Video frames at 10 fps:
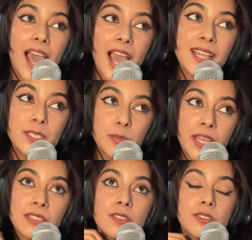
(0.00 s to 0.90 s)
I
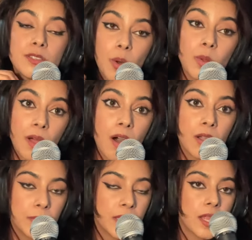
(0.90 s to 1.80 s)
spent so
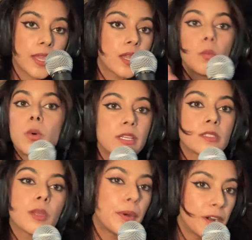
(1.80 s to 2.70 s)
long being like, what
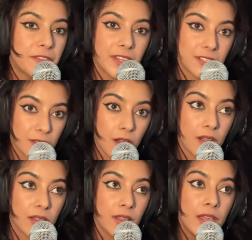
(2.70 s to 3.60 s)
is the perfect
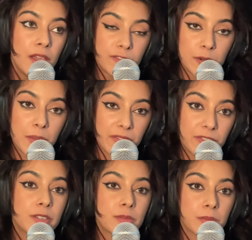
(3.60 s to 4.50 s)
song for my
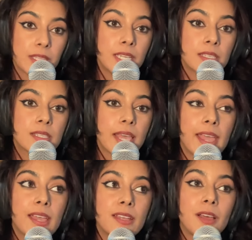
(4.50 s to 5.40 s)
first release?
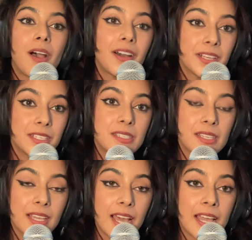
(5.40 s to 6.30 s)
And
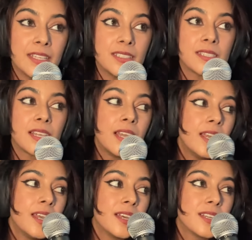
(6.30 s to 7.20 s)
honestly, guys,
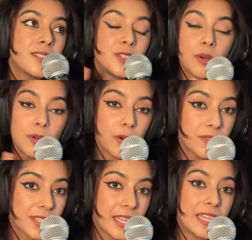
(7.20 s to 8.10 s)
don't
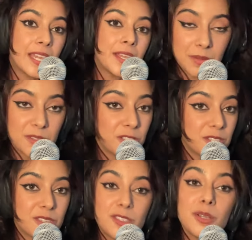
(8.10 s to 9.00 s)
overthink it.
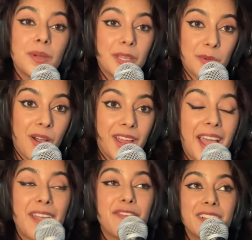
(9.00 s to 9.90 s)
Just do what you want.
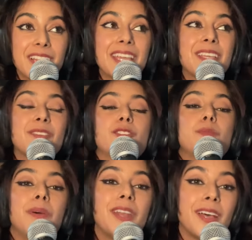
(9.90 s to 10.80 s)
I feel like
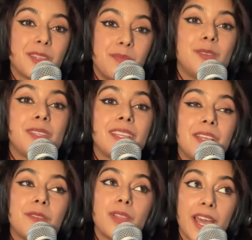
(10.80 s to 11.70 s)
just put out the music
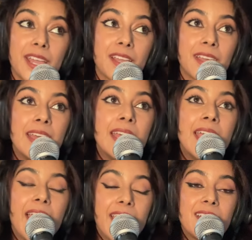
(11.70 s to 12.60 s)
that you like
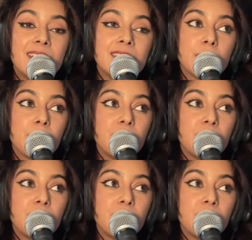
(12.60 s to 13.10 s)
and